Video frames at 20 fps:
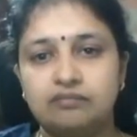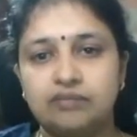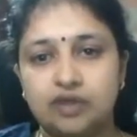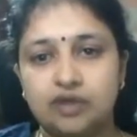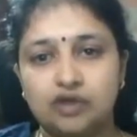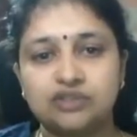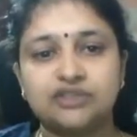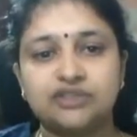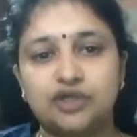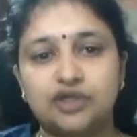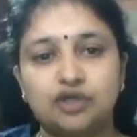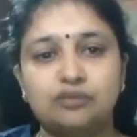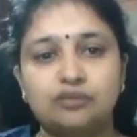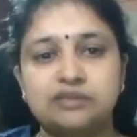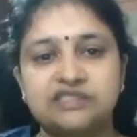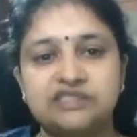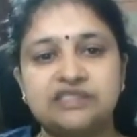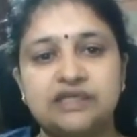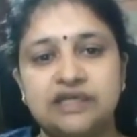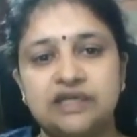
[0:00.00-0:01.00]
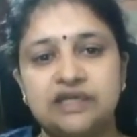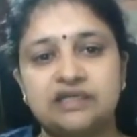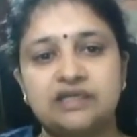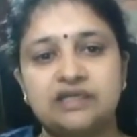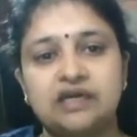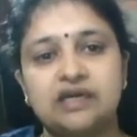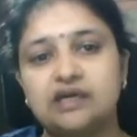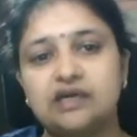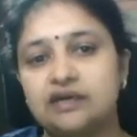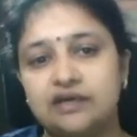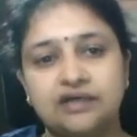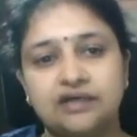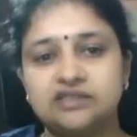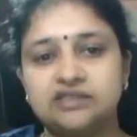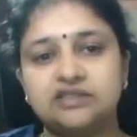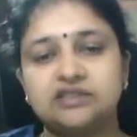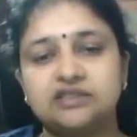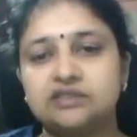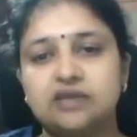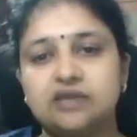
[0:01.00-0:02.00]
because the tube is sitting there and it
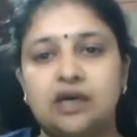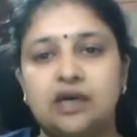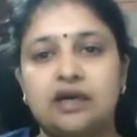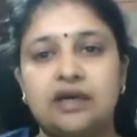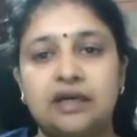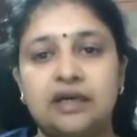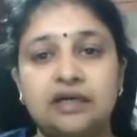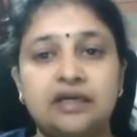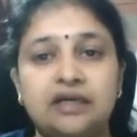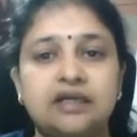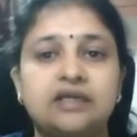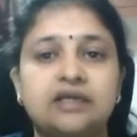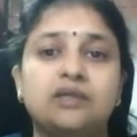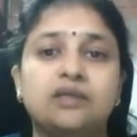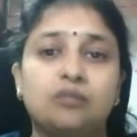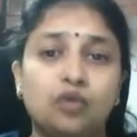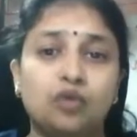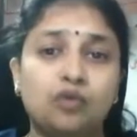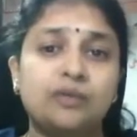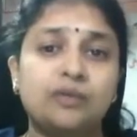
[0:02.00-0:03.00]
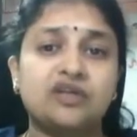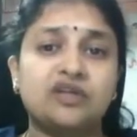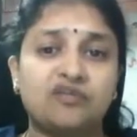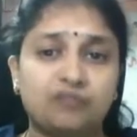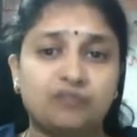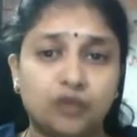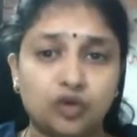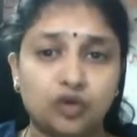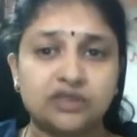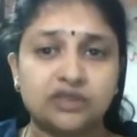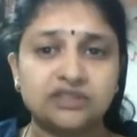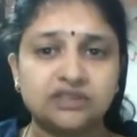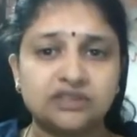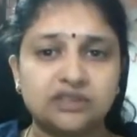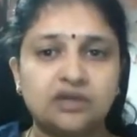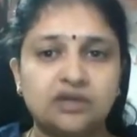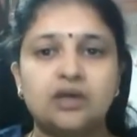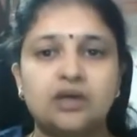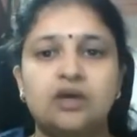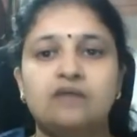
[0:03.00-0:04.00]
is hindering the movement of
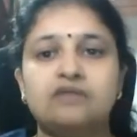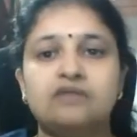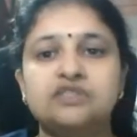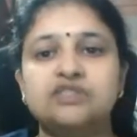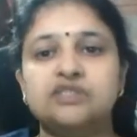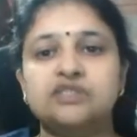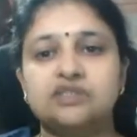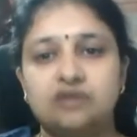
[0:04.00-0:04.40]
mucus, which